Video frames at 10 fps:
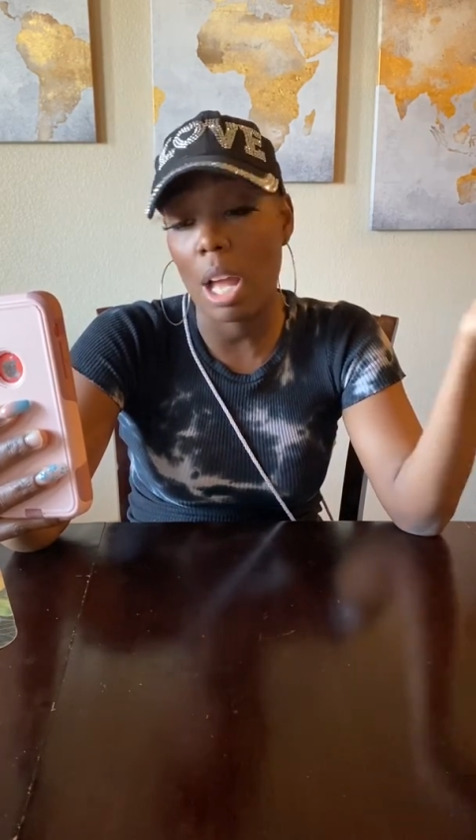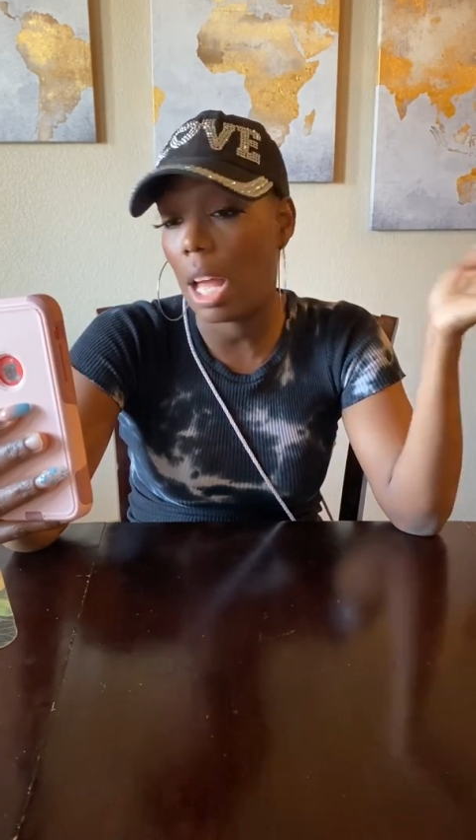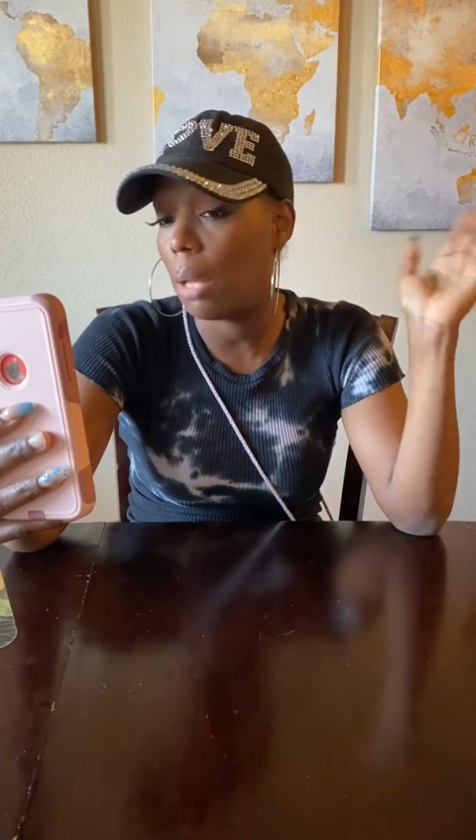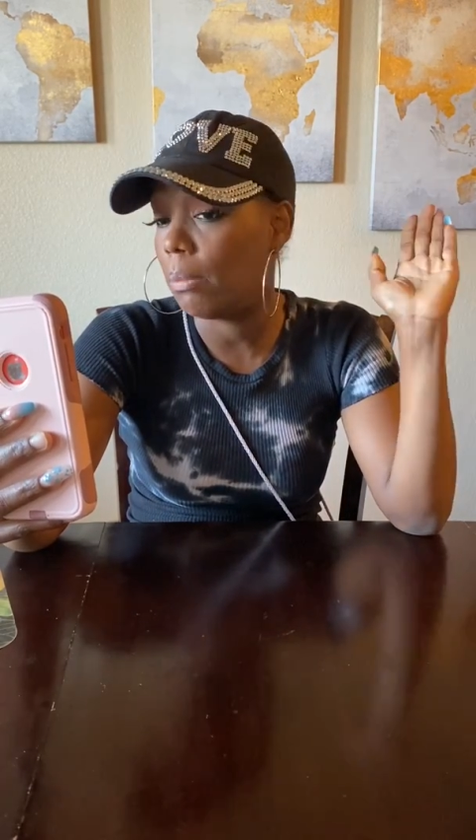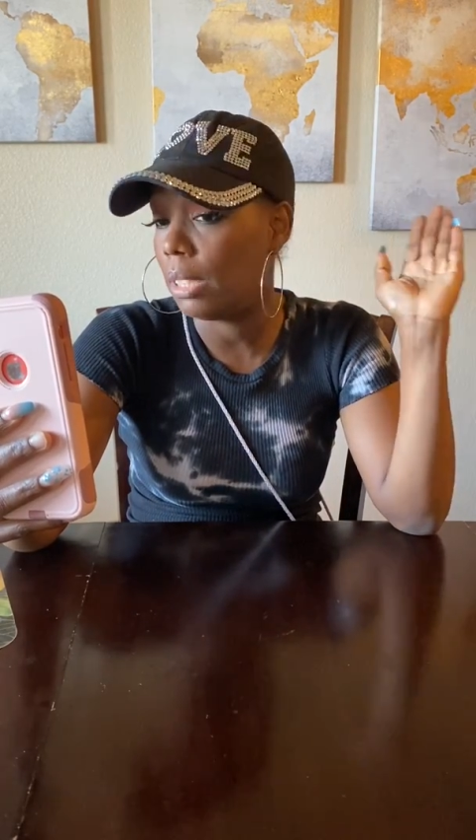
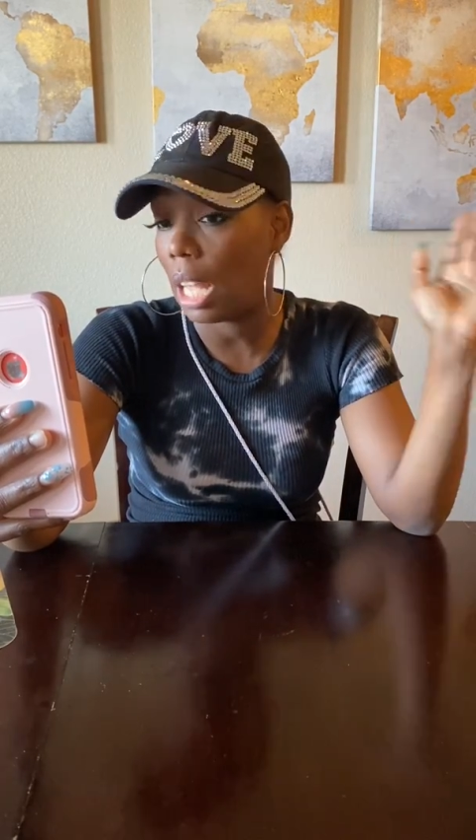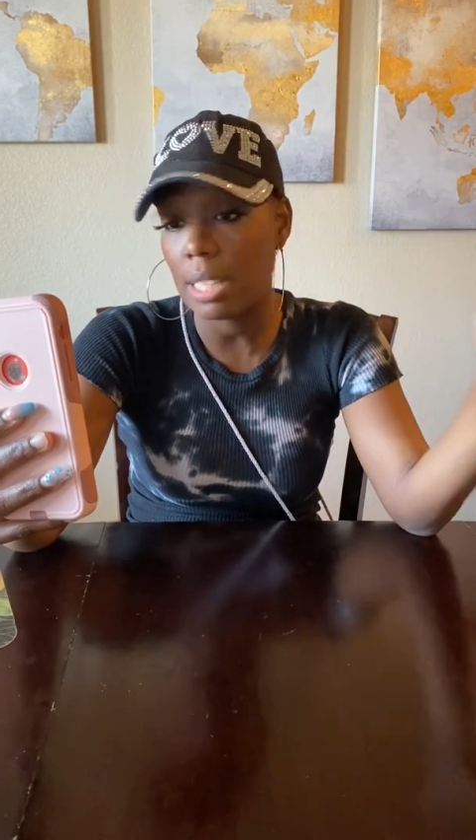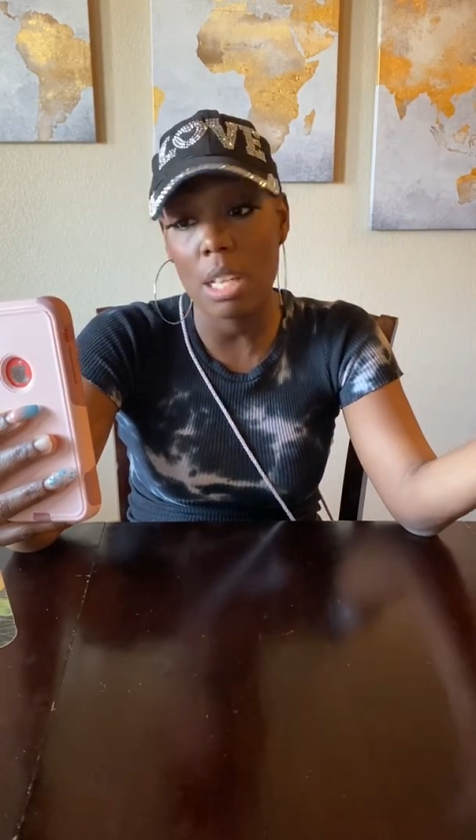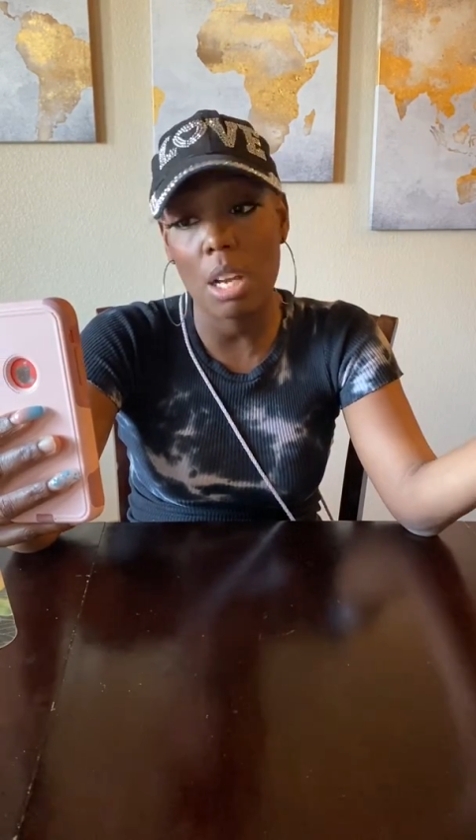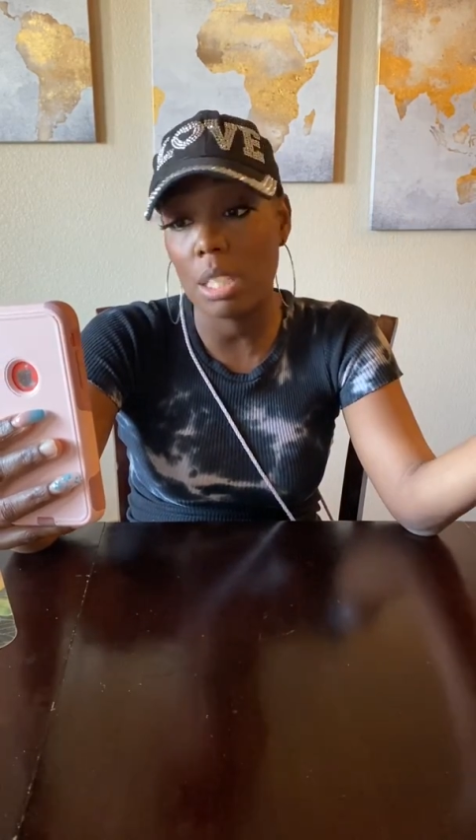I'm not
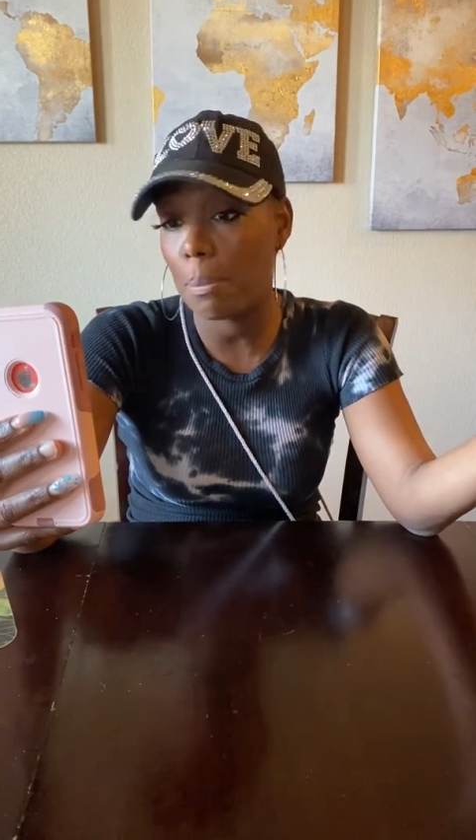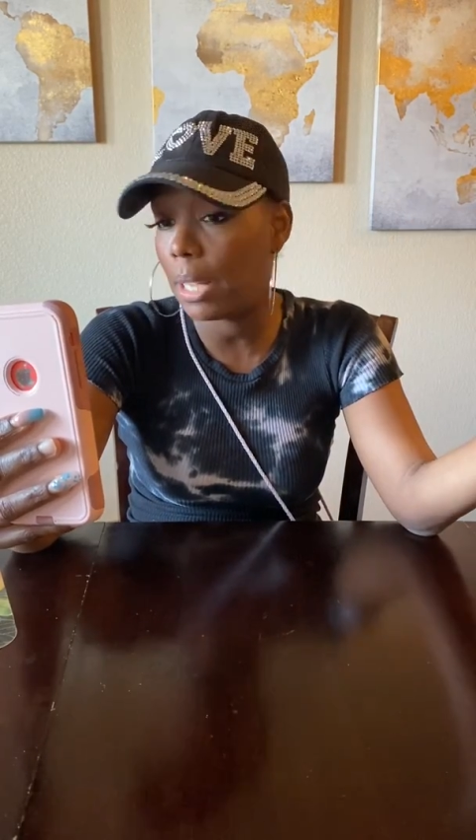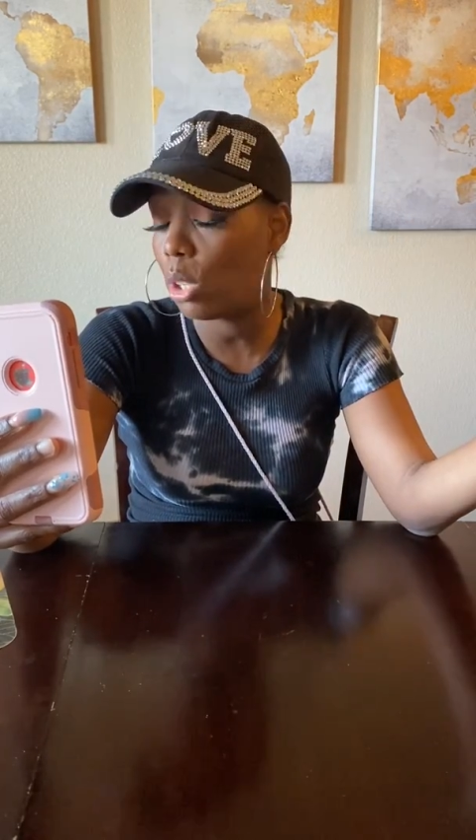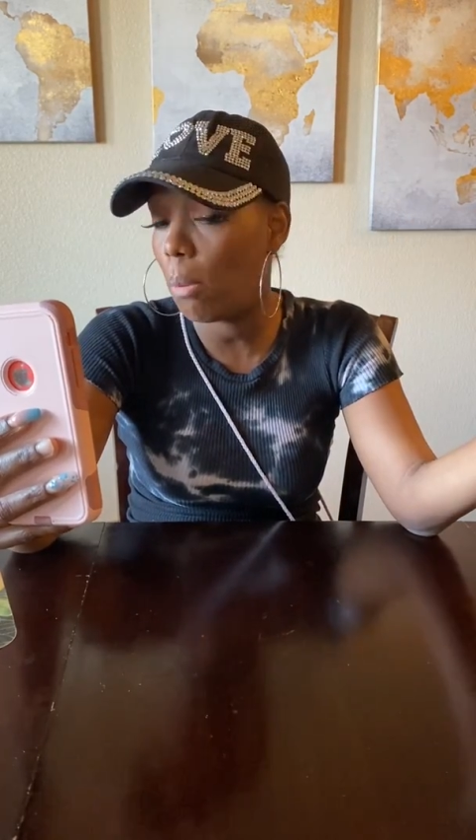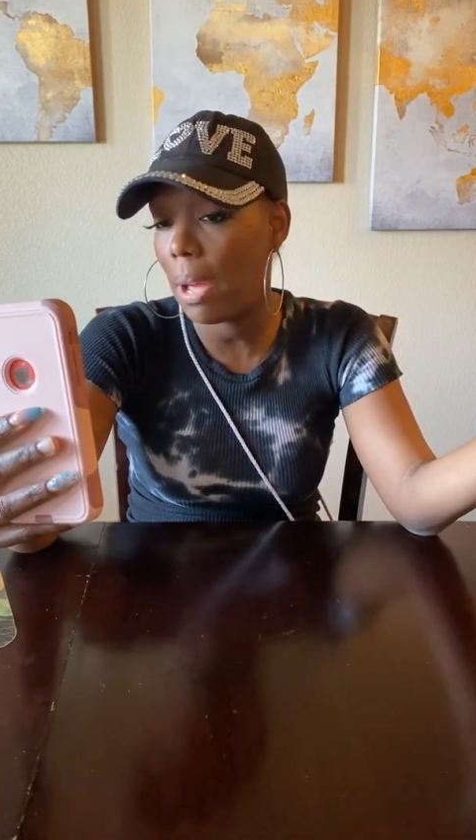talking about
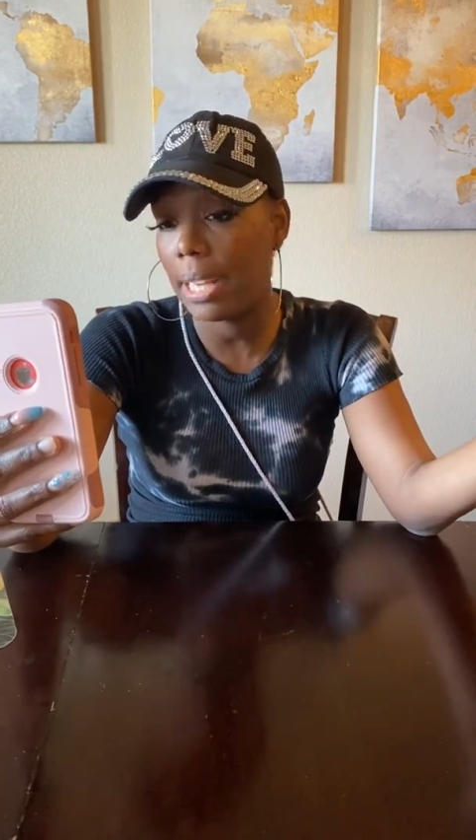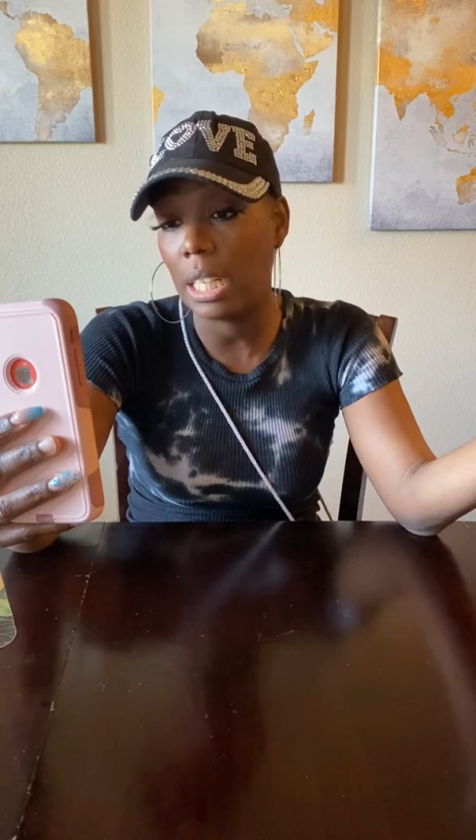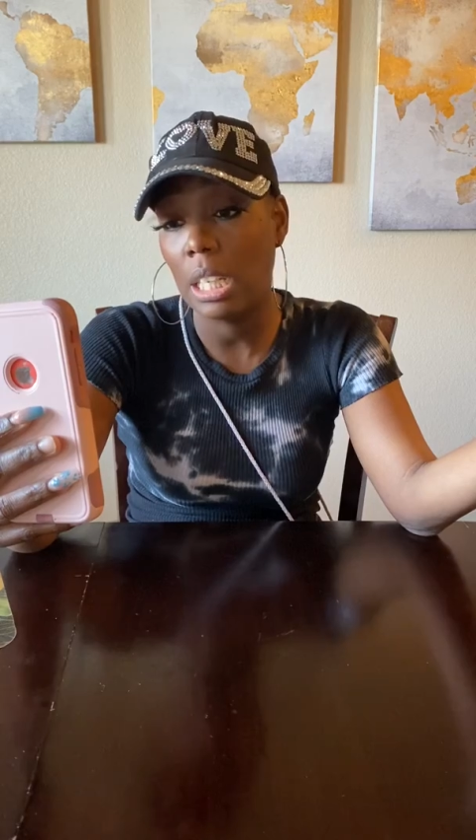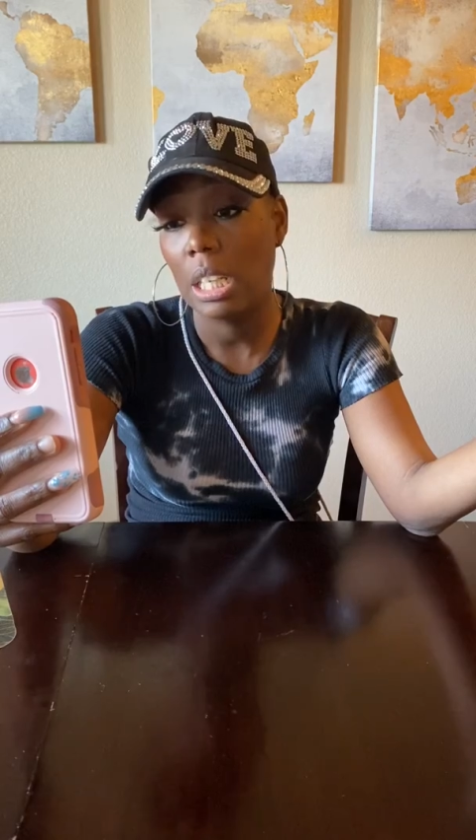nobody.